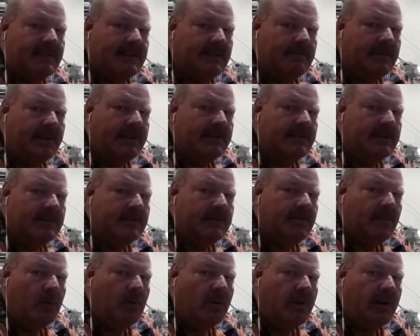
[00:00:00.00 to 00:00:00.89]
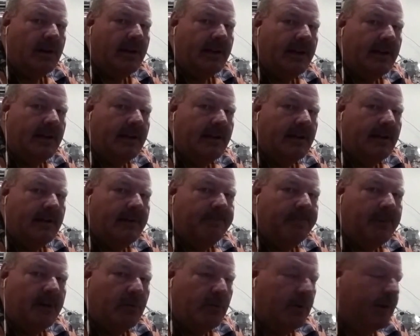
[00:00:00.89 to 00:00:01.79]
as the basis for a
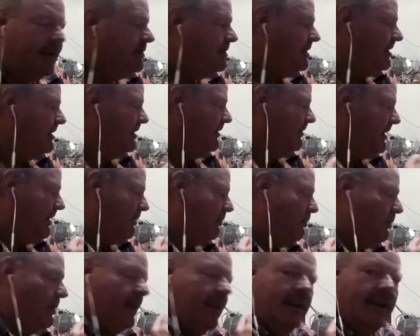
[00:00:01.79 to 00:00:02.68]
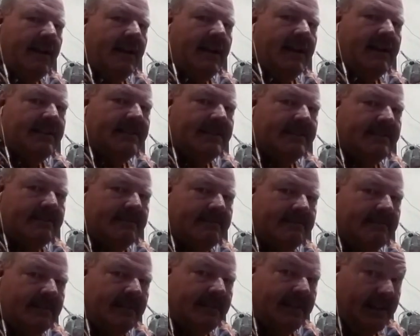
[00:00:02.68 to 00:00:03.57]
regen. You've got a really nice,
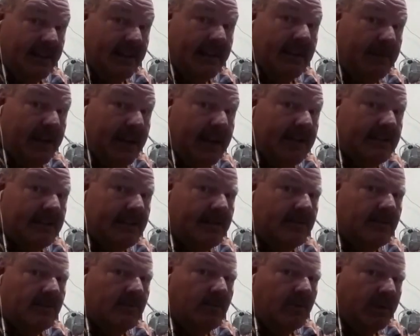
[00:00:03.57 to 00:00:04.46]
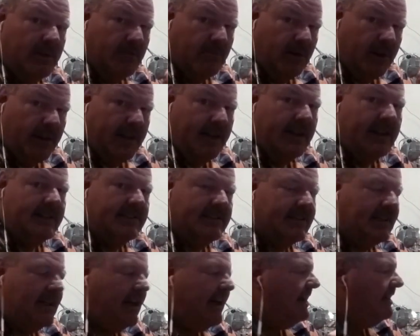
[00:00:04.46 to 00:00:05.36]
again, capacitor with a really nice
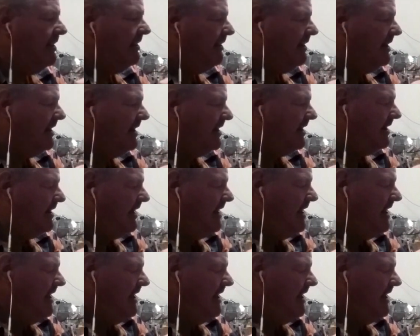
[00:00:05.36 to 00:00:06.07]
dial on it.